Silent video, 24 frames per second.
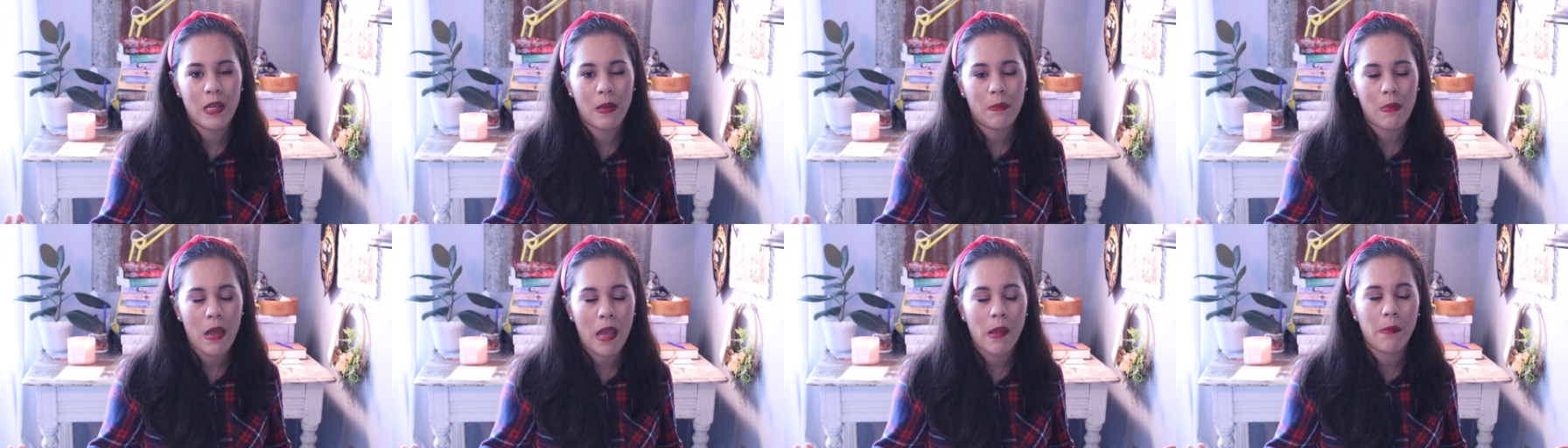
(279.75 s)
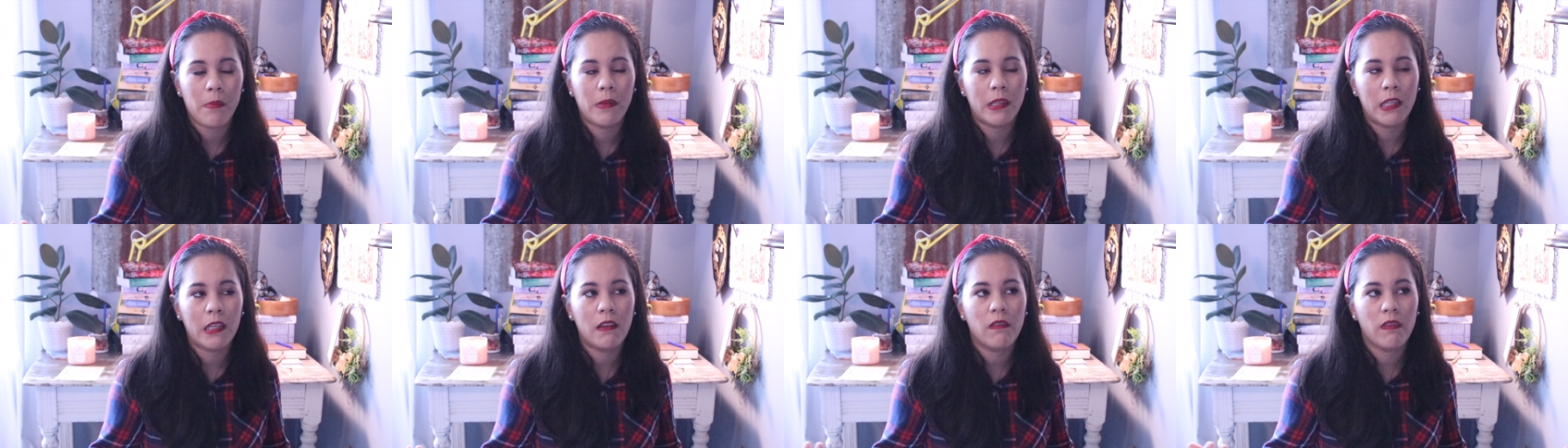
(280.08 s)
I, I
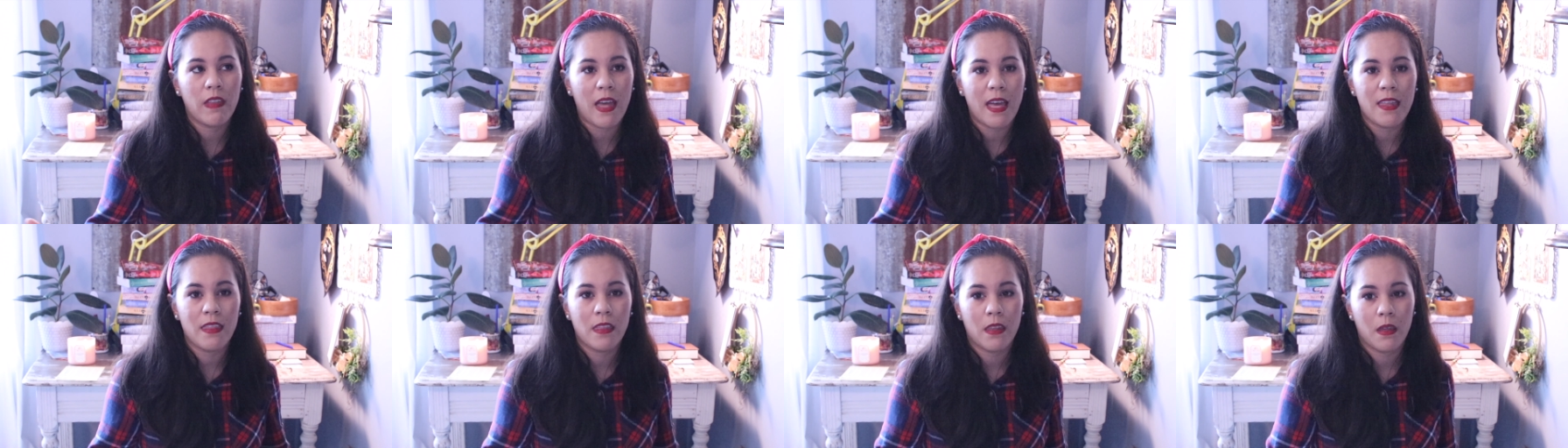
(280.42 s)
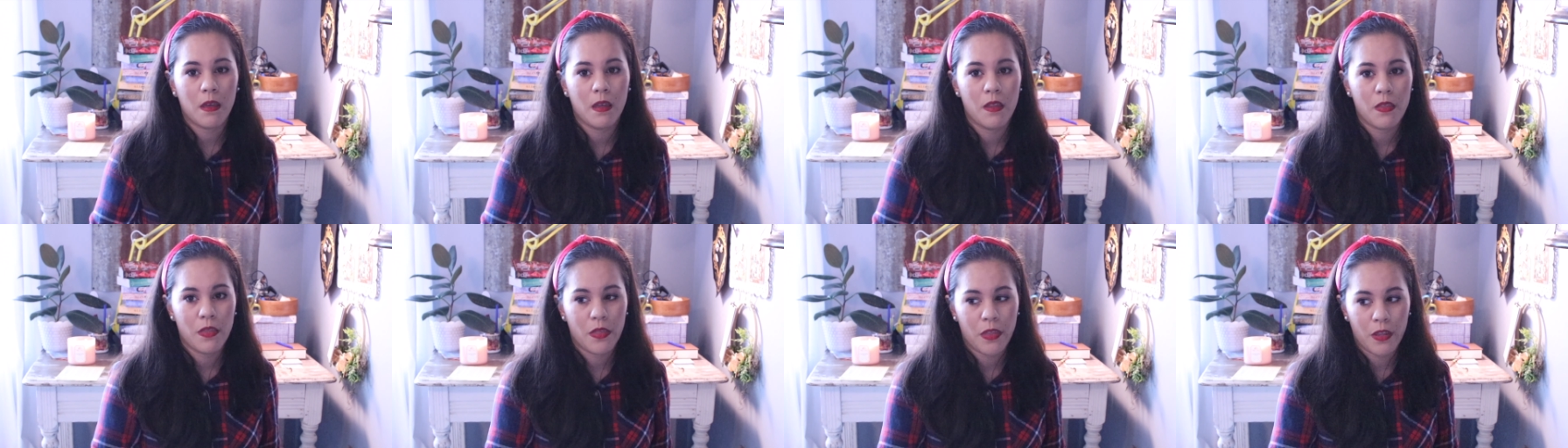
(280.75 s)
believe that
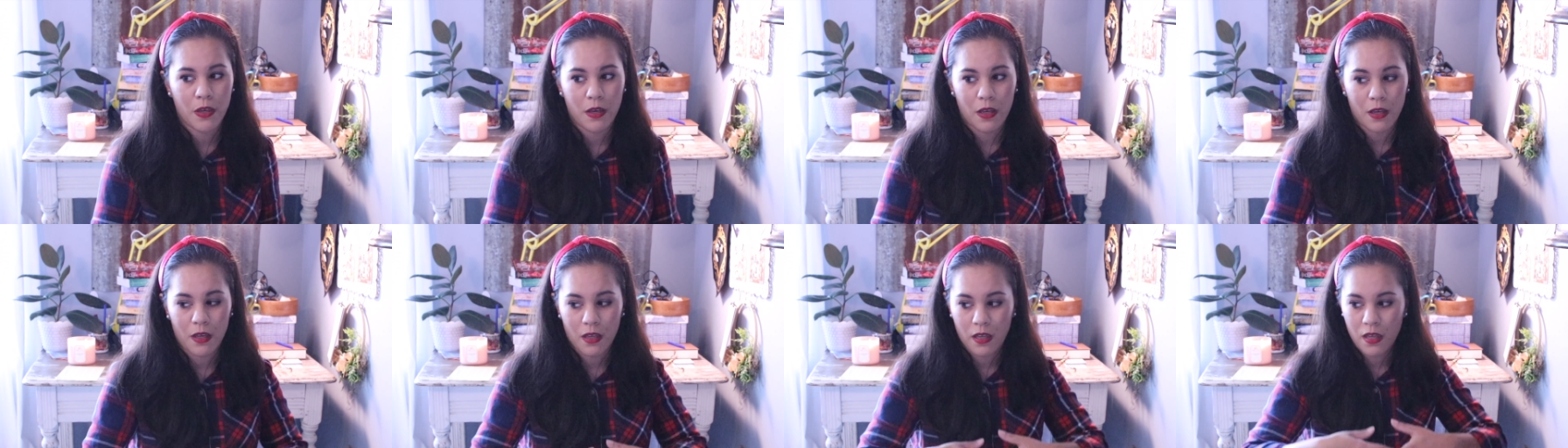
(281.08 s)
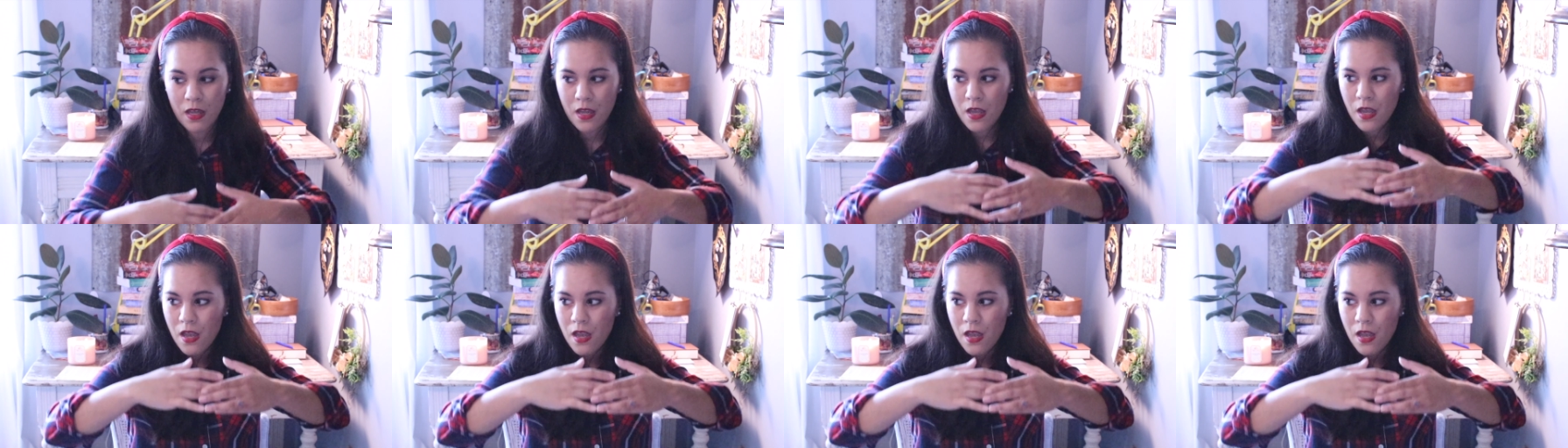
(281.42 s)
the, the